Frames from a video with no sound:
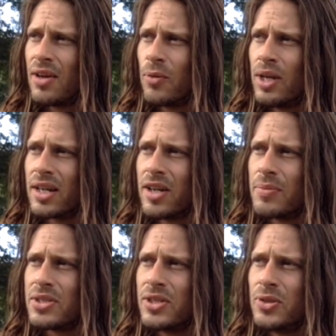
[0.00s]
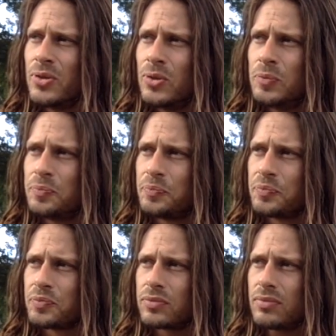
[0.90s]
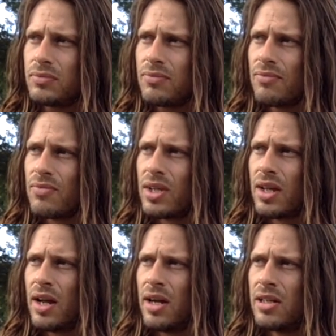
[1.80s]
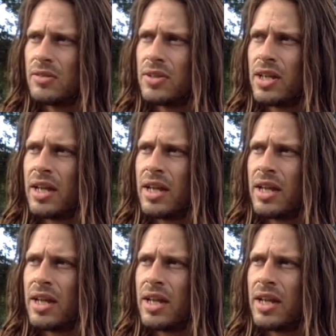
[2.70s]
when it comes to uh,